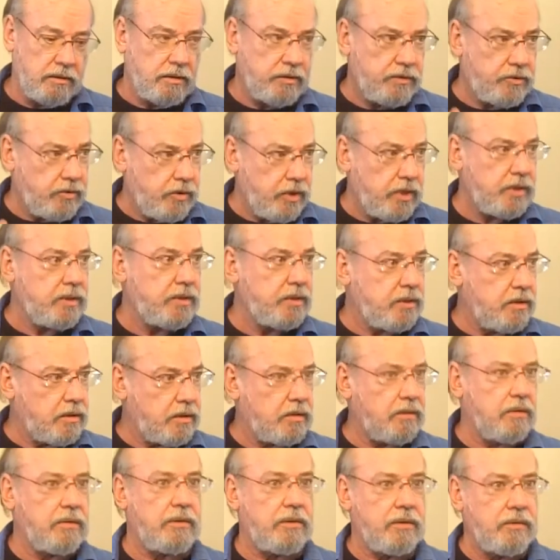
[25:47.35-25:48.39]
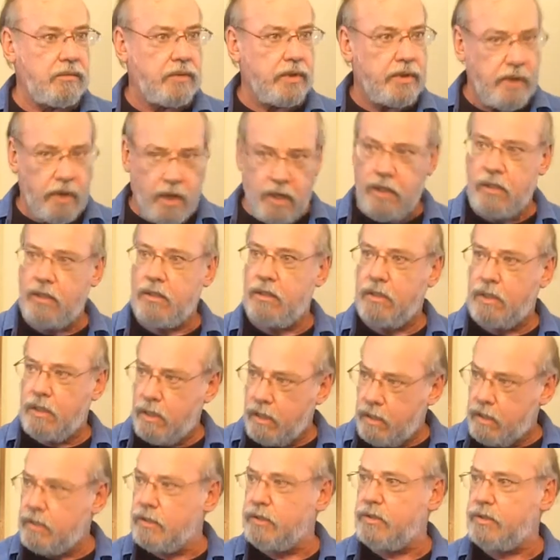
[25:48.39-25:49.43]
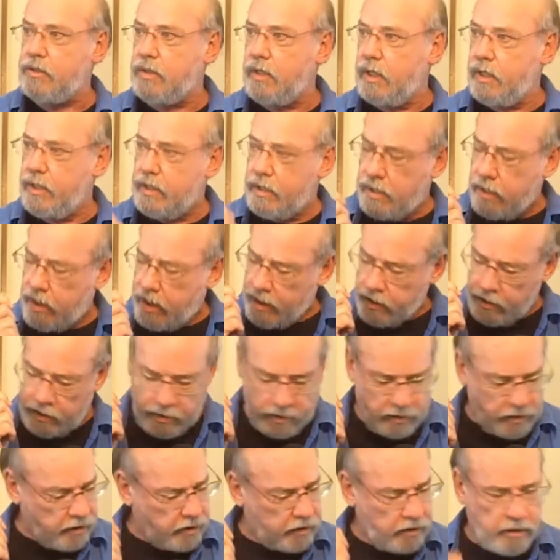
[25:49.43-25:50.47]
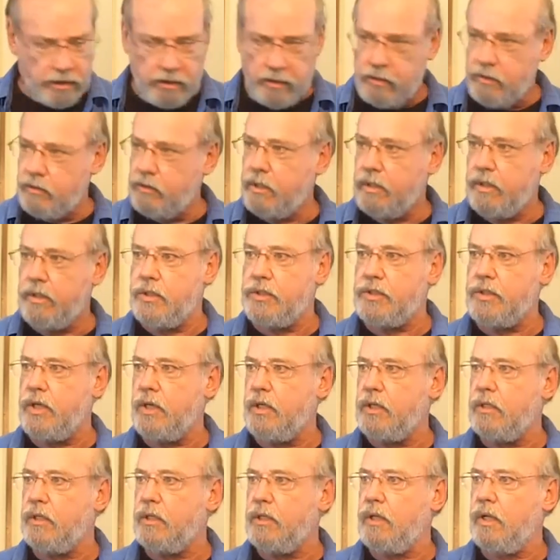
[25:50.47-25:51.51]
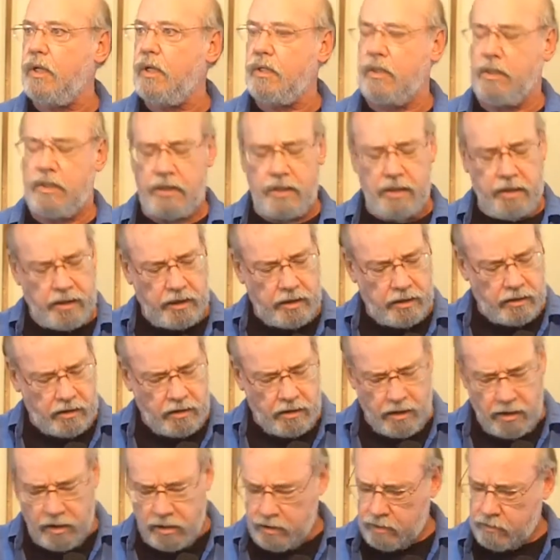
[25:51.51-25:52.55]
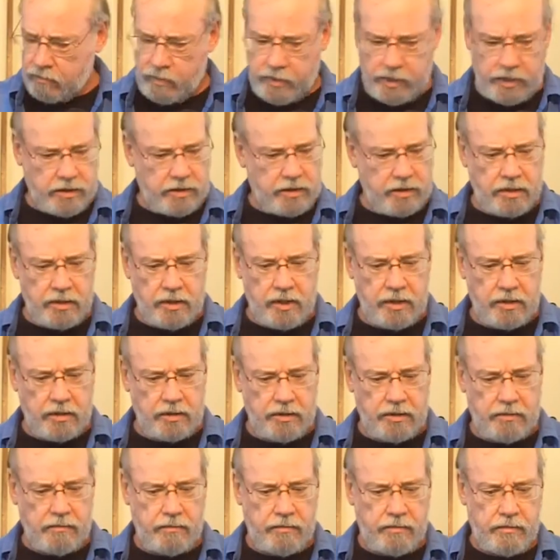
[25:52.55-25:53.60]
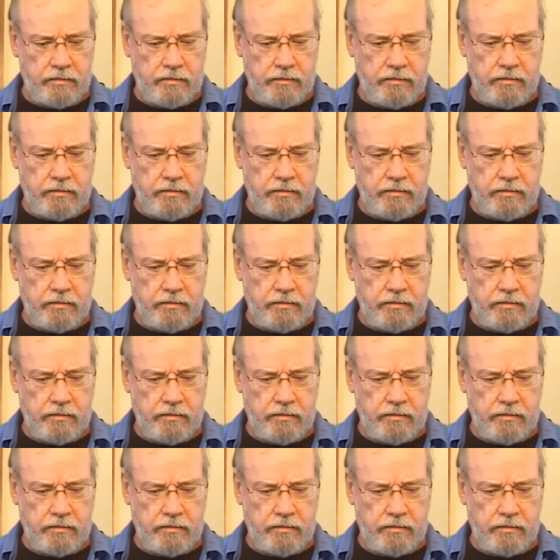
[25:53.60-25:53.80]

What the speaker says: to trust the Lord with all our hearts and not lean on our own understanding and in all our ways acknowledge him.